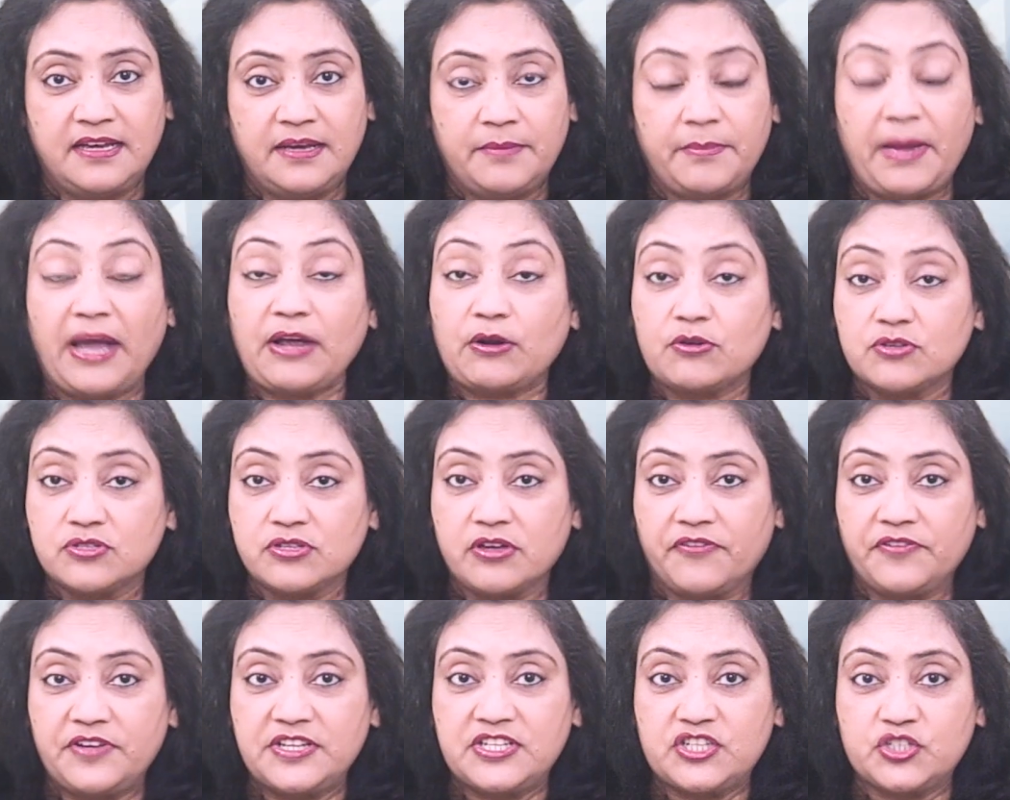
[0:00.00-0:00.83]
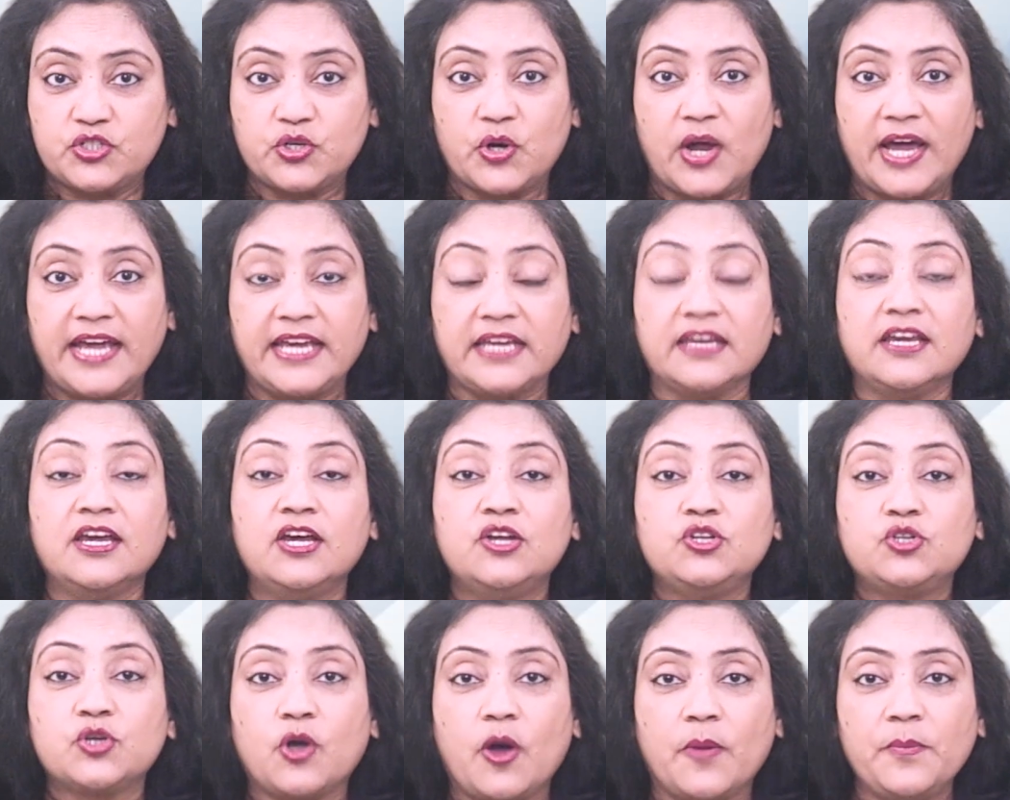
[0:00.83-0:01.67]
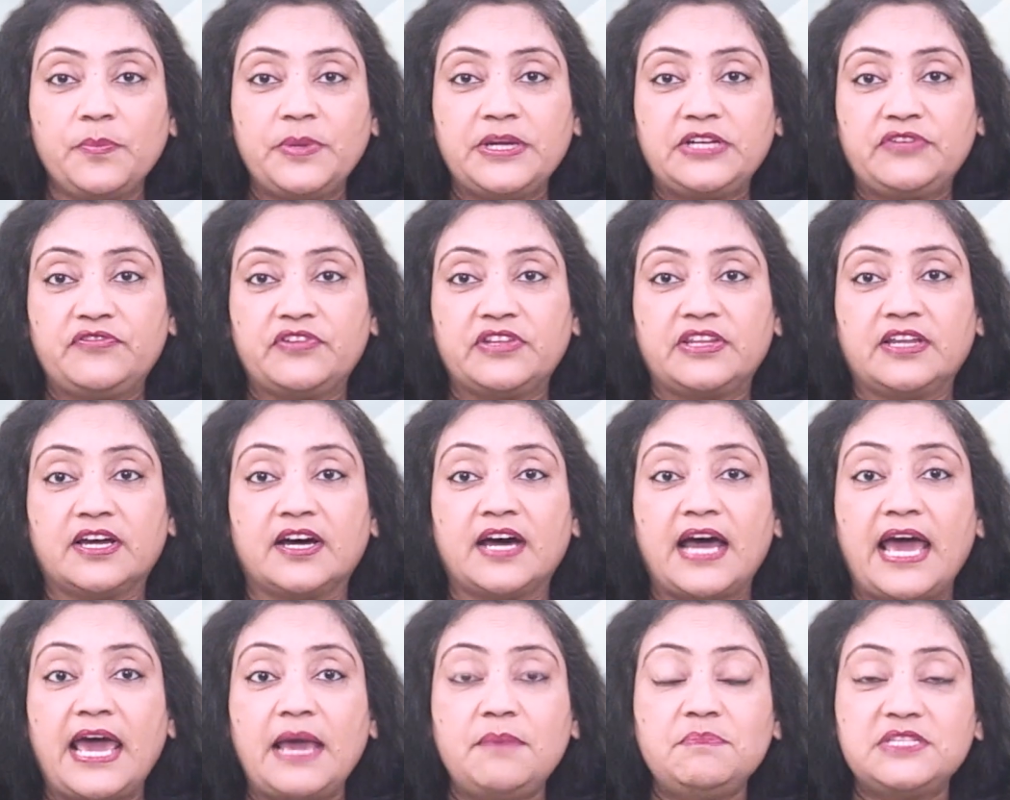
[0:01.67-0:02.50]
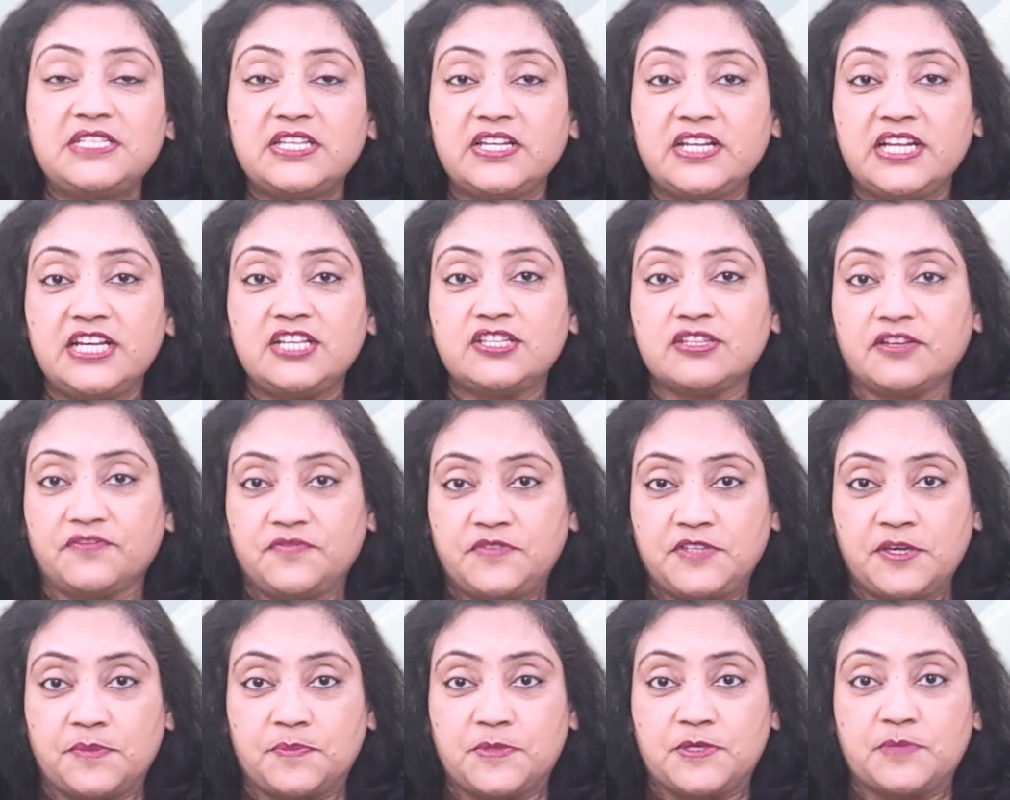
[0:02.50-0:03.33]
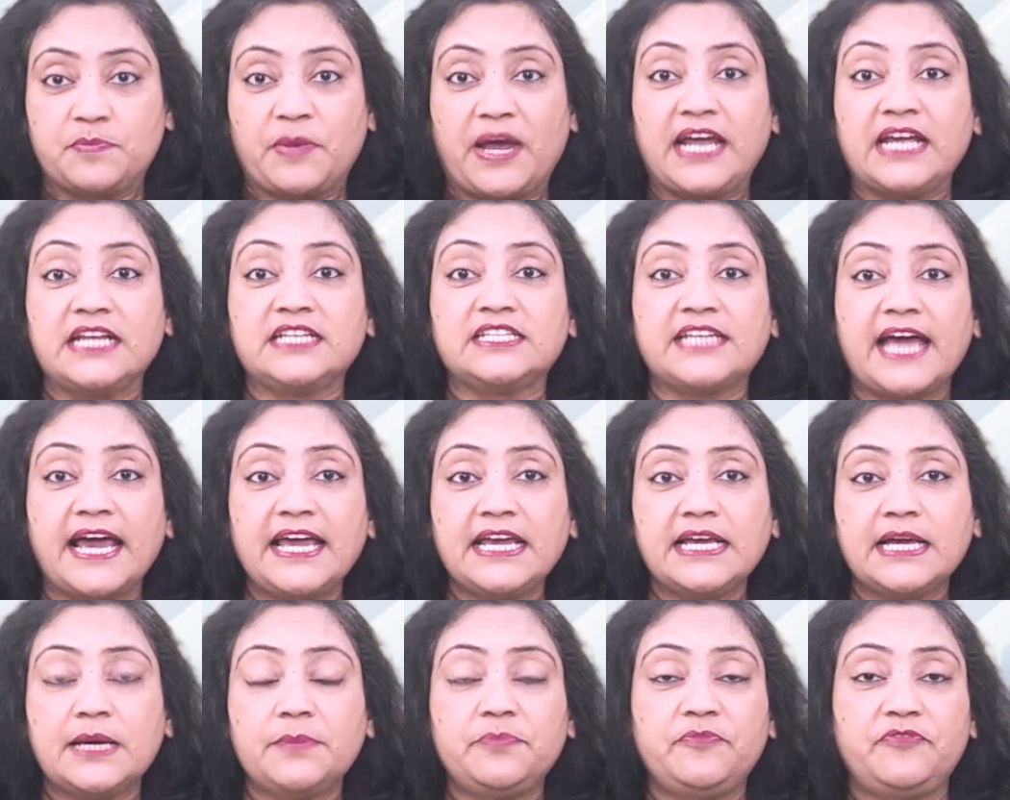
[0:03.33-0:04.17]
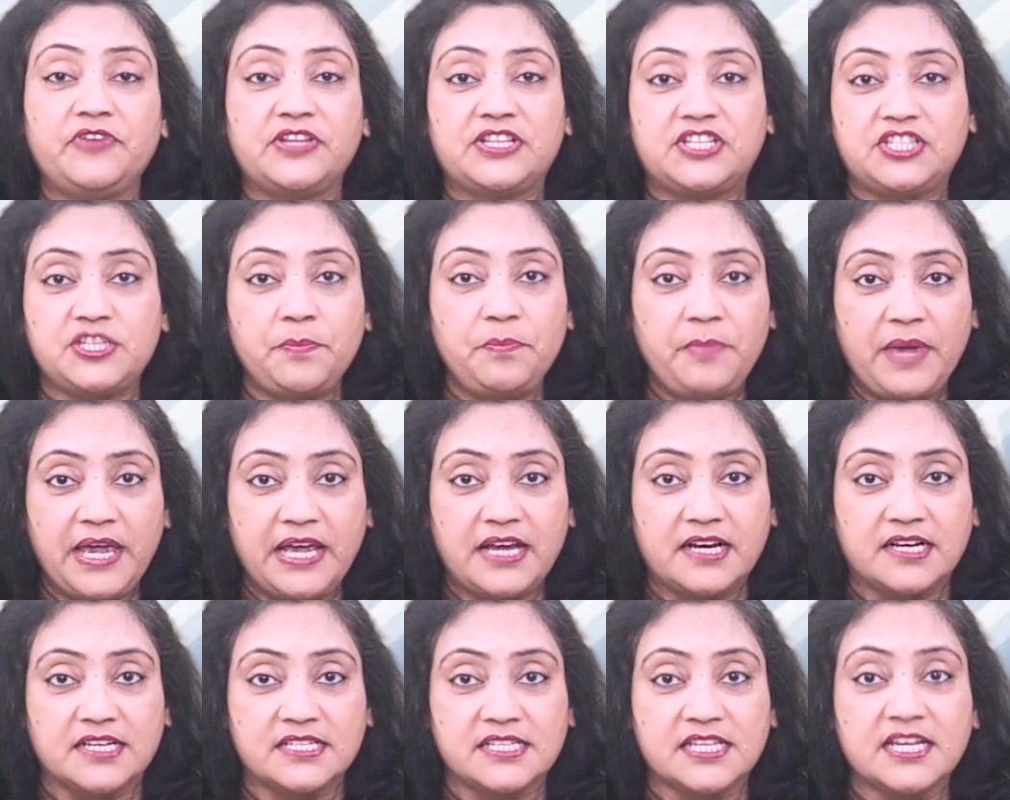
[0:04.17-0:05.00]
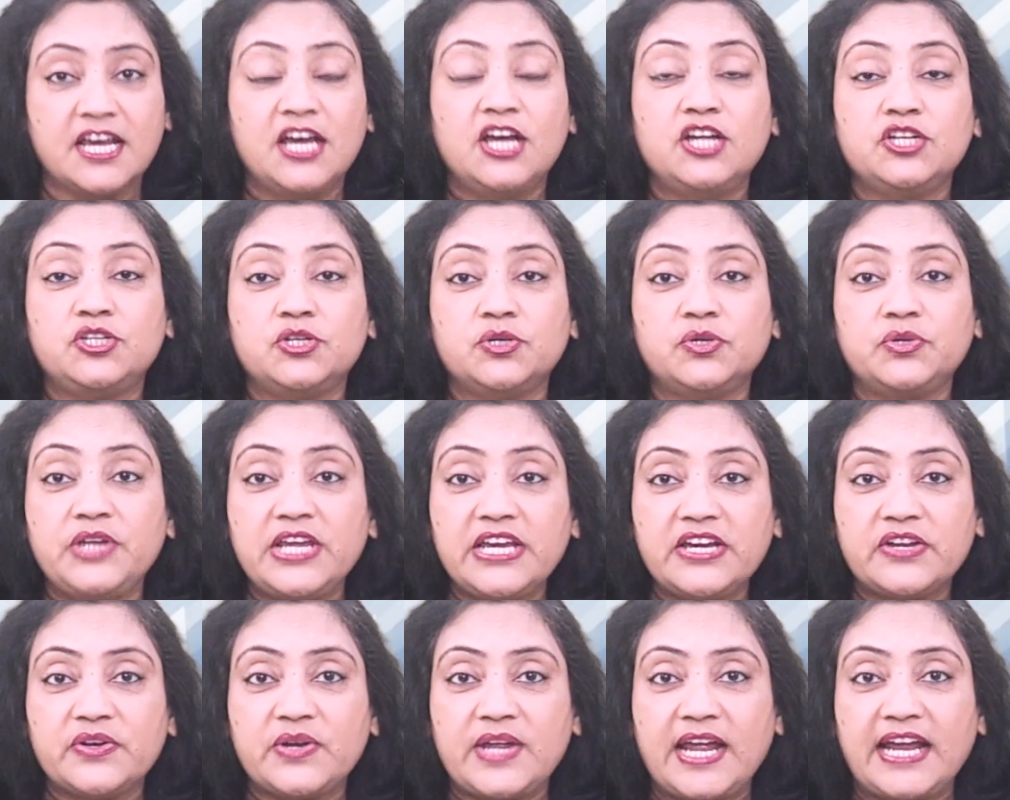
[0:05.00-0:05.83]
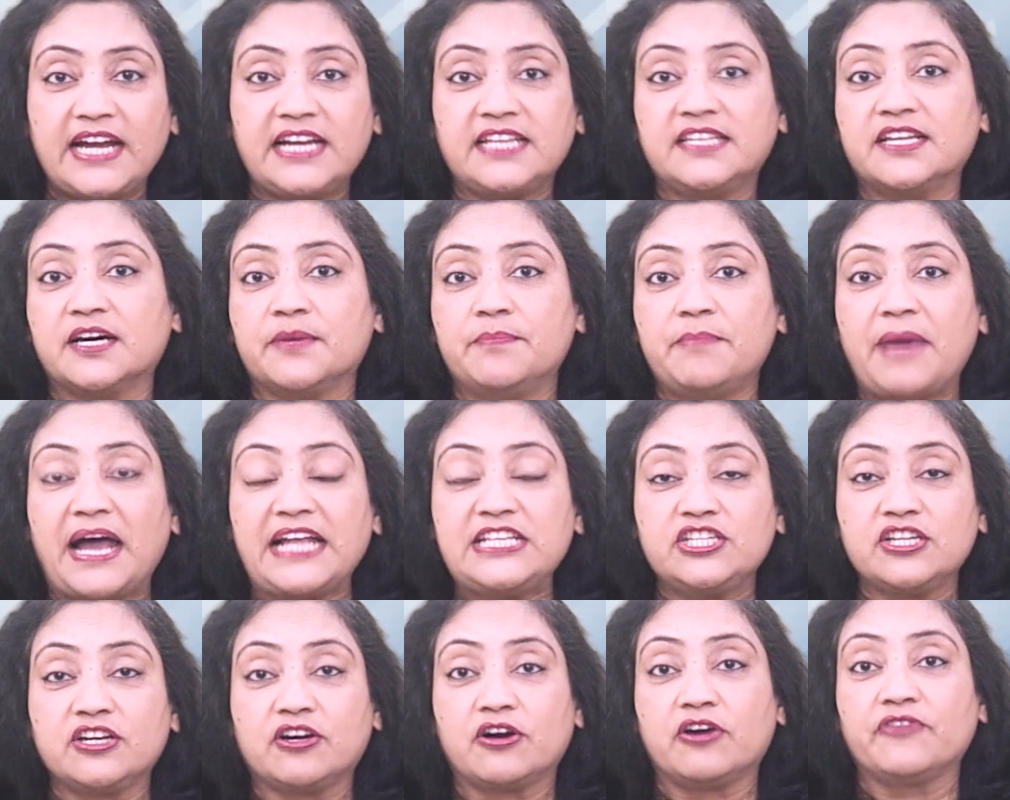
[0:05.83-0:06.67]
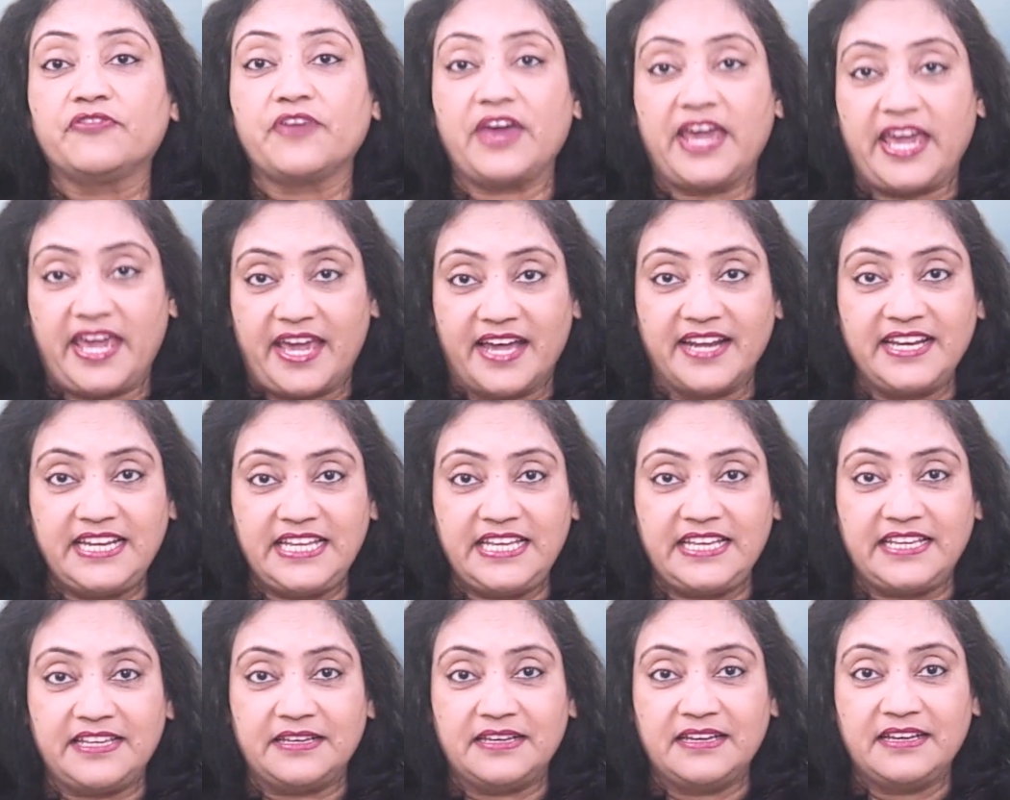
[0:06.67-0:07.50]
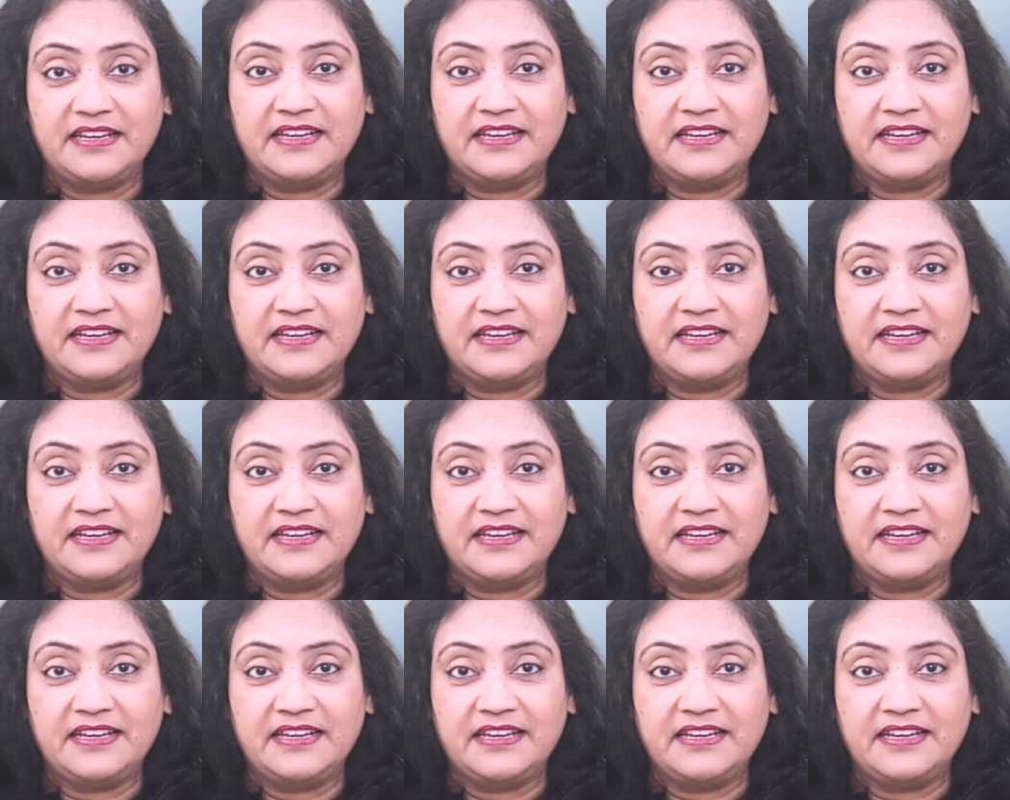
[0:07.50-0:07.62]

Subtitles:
Microsoft is trying to compete with the M series of chips by tying up with chipmakers to recreate the magic of ANE.